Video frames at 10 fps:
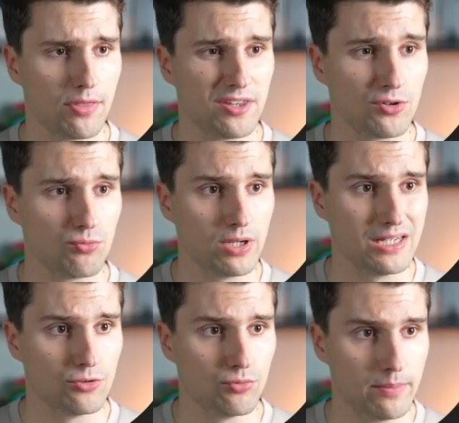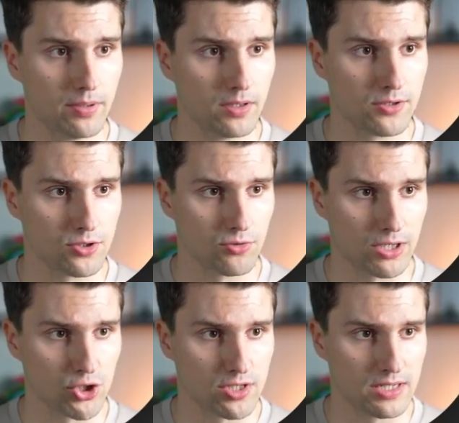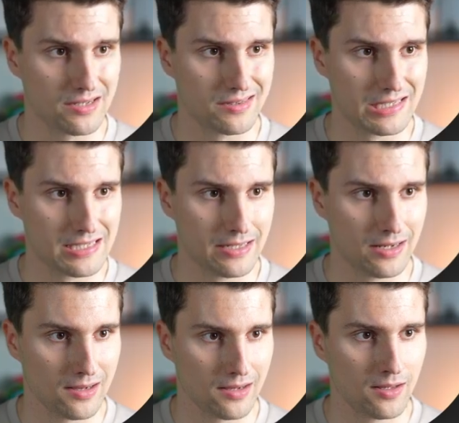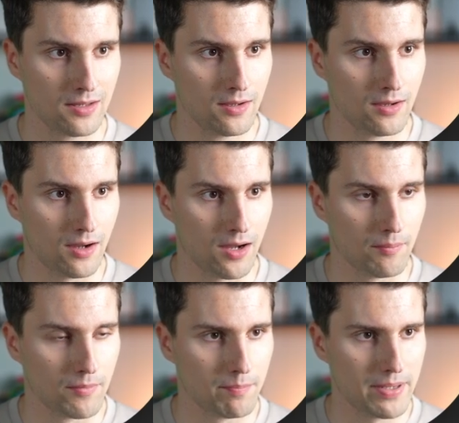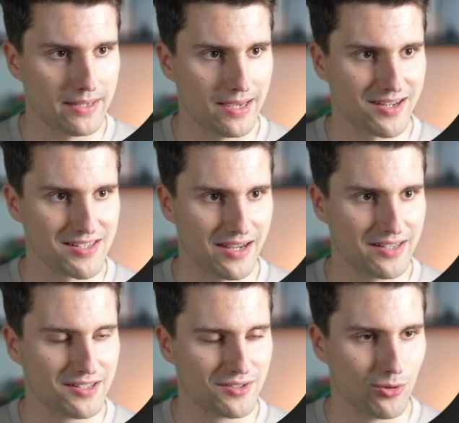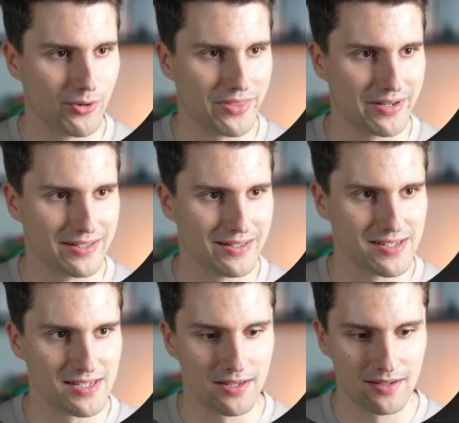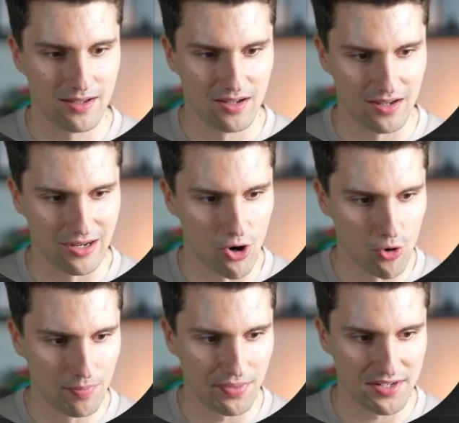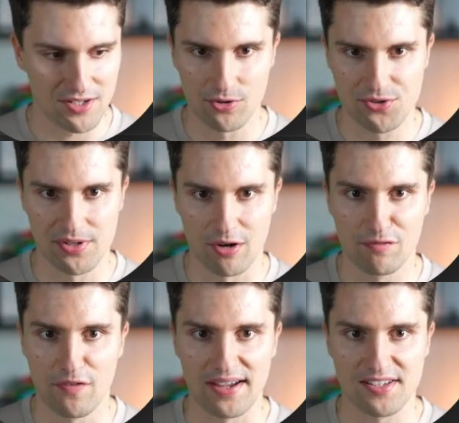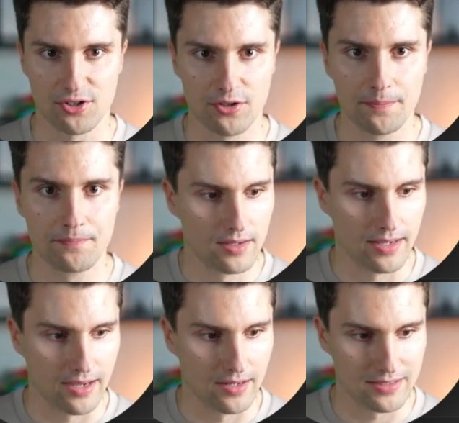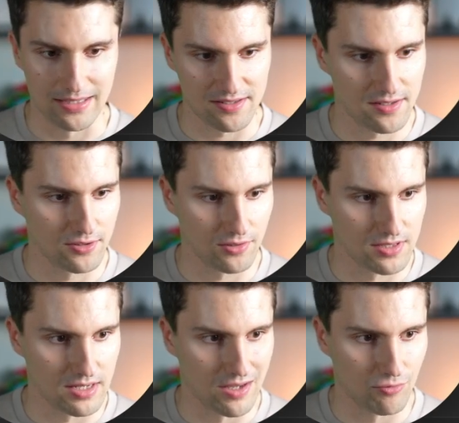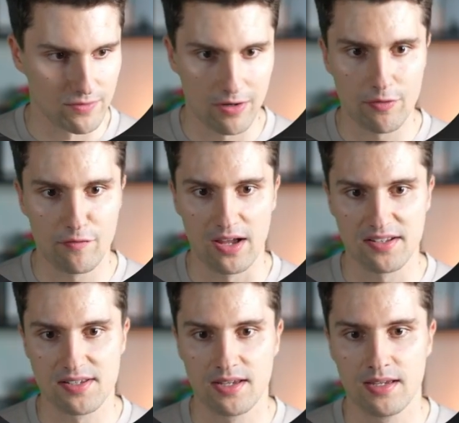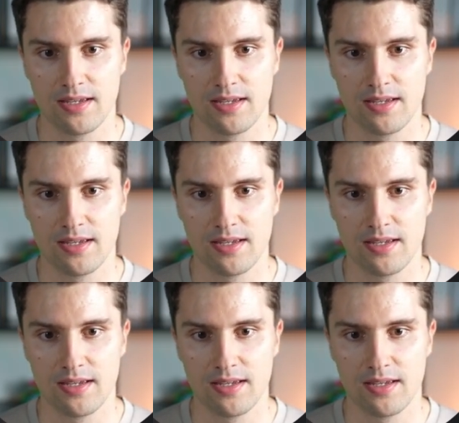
think we need to rebuild, so we can just hit this little pickaxe icon or what that is. I hope that's also now faster. And yes, you can see that was very fast.